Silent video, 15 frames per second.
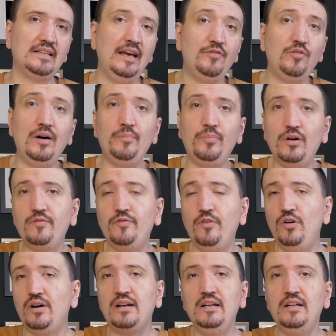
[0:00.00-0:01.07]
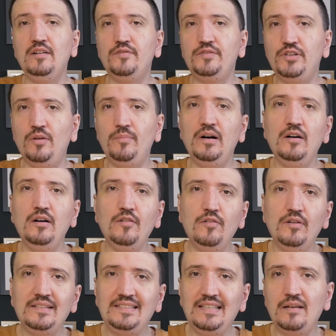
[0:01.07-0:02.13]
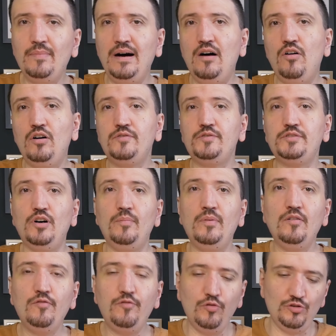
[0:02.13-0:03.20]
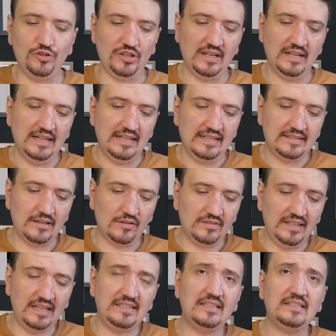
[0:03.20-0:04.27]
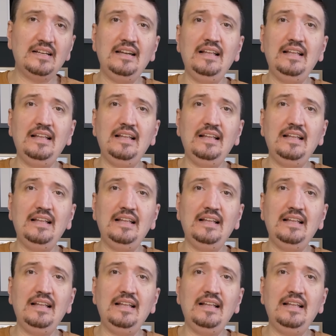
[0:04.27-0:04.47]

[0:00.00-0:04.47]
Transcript: f1.4 from Sigma or from Fuji. So this is the